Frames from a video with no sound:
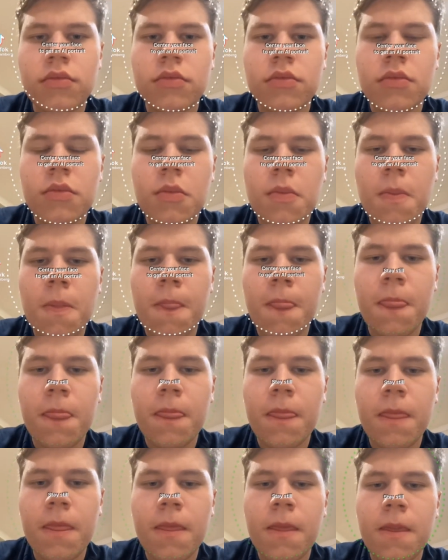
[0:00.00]

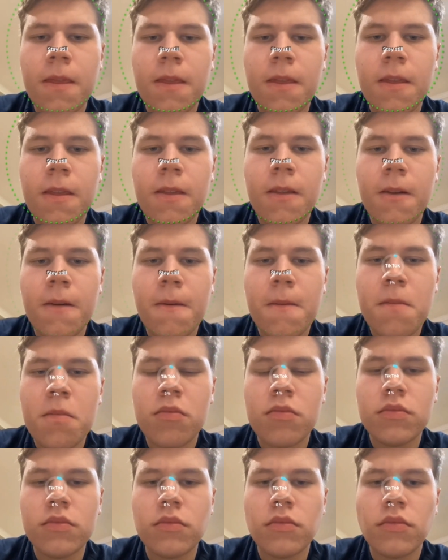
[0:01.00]

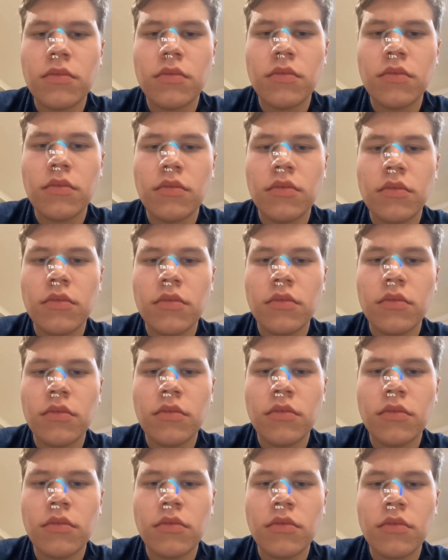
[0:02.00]

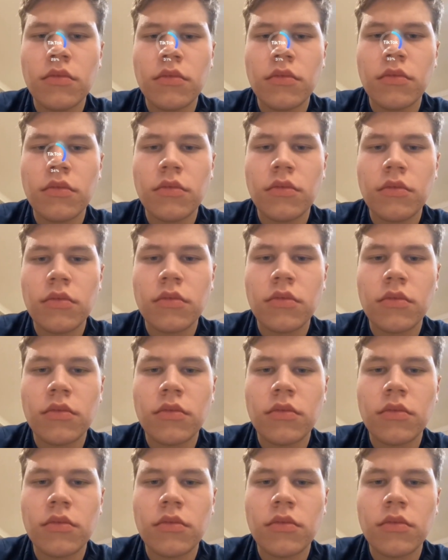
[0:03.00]
[no speech]